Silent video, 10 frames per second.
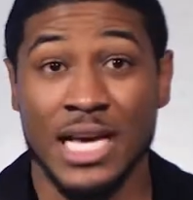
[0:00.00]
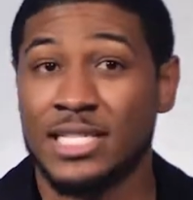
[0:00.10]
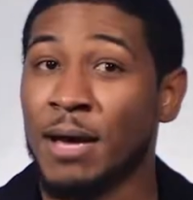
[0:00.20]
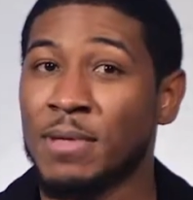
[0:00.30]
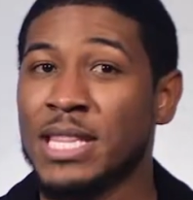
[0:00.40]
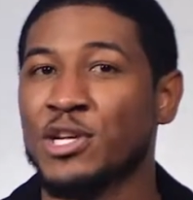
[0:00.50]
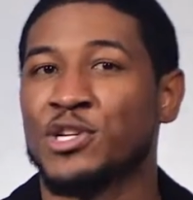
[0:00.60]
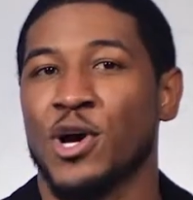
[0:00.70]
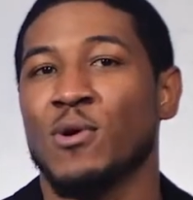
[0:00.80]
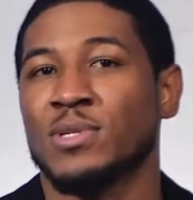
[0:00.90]
Something that
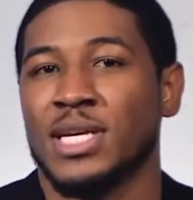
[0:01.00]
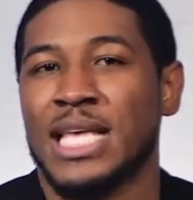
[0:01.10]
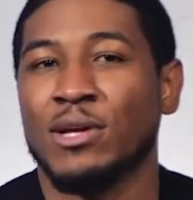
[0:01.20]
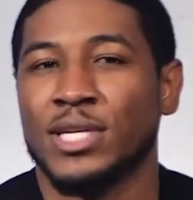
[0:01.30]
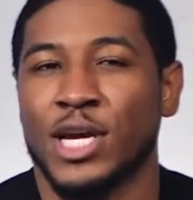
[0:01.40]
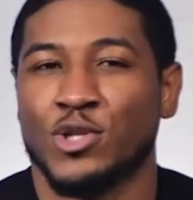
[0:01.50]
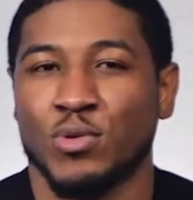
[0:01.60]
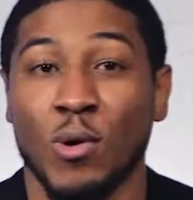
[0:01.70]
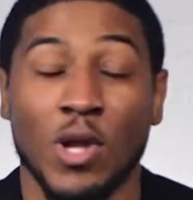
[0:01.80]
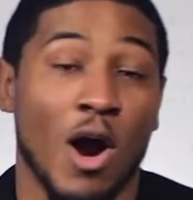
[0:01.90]
shows us how to
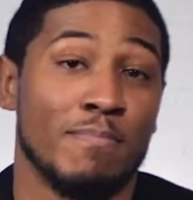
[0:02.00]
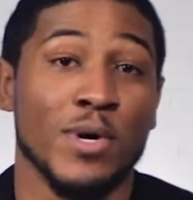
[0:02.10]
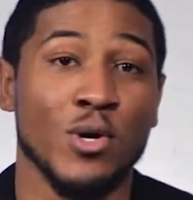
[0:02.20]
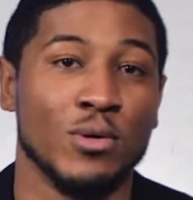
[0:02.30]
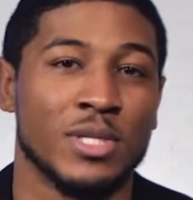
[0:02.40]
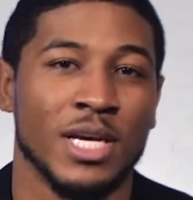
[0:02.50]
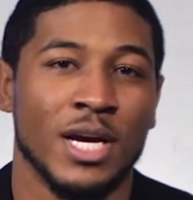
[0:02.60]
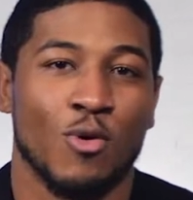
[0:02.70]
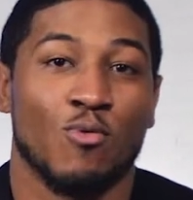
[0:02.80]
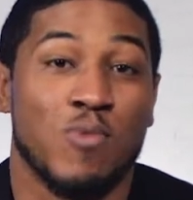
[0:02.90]
control our moods
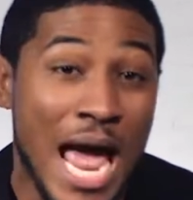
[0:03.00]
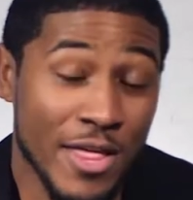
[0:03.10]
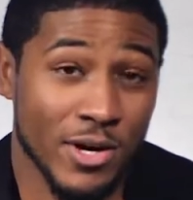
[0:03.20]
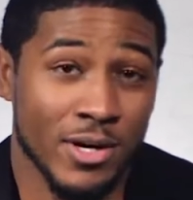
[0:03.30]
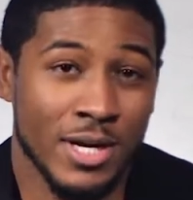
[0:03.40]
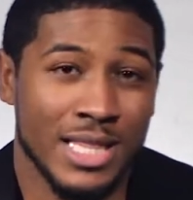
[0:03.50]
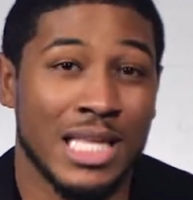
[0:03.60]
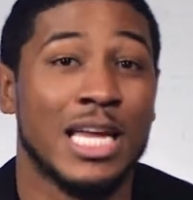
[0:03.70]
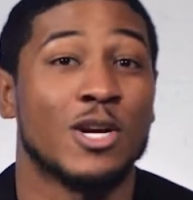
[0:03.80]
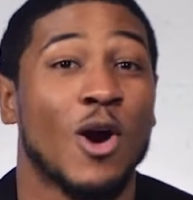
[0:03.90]
rather
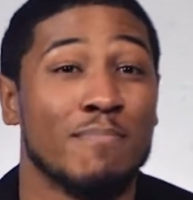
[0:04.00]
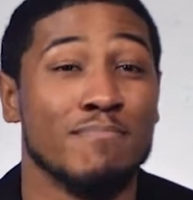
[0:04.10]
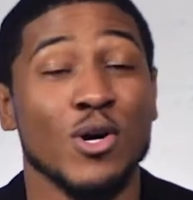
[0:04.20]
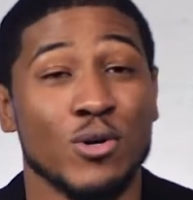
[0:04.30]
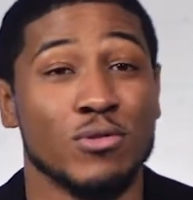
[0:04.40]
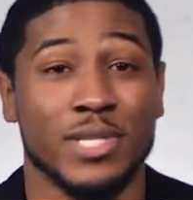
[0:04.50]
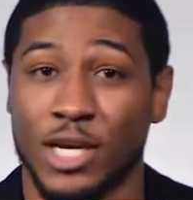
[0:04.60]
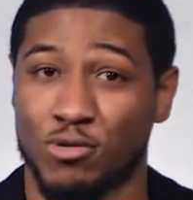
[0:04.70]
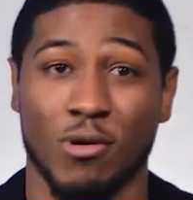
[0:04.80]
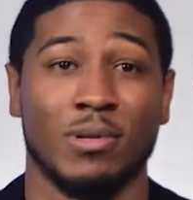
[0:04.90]
than letting our moods
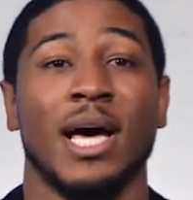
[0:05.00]
control